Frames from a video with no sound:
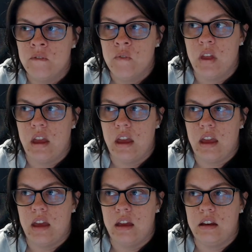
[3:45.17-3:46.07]

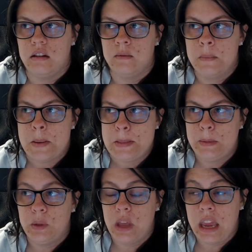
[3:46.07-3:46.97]
and
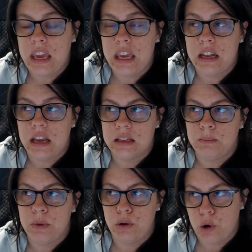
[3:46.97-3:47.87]
the achiness,
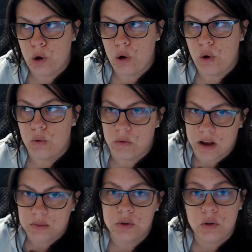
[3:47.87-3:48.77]
but no
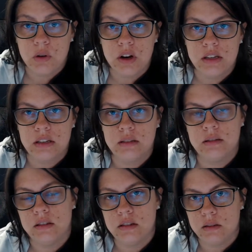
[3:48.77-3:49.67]
respiratory
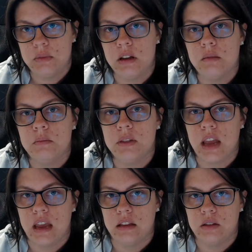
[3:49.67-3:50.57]
symptoms.
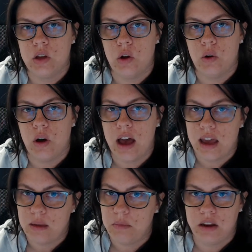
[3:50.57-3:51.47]
And so I
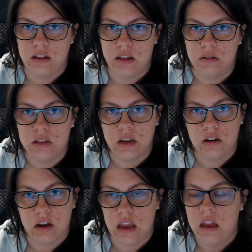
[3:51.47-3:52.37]
immediately was like,
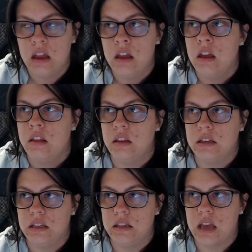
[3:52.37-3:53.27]
great. This
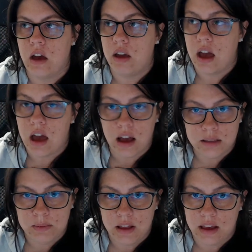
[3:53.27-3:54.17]
is how I got
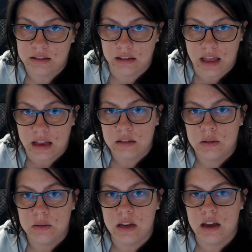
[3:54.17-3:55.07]
hospitalized the last
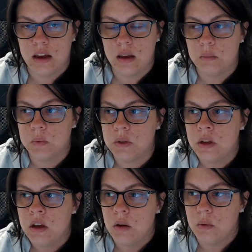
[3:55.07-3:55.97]
2 times.
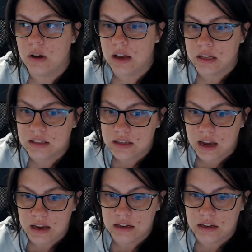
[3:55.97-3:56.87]
Was
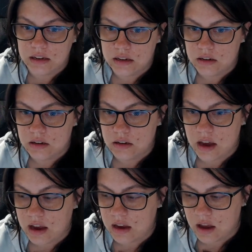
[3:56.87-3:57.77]
I
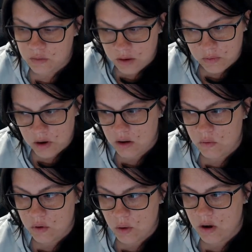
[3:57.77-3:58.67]
got a fever out of
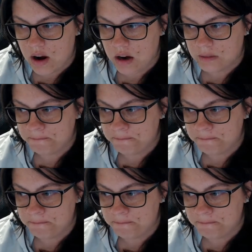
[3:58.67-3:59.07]
nowhere,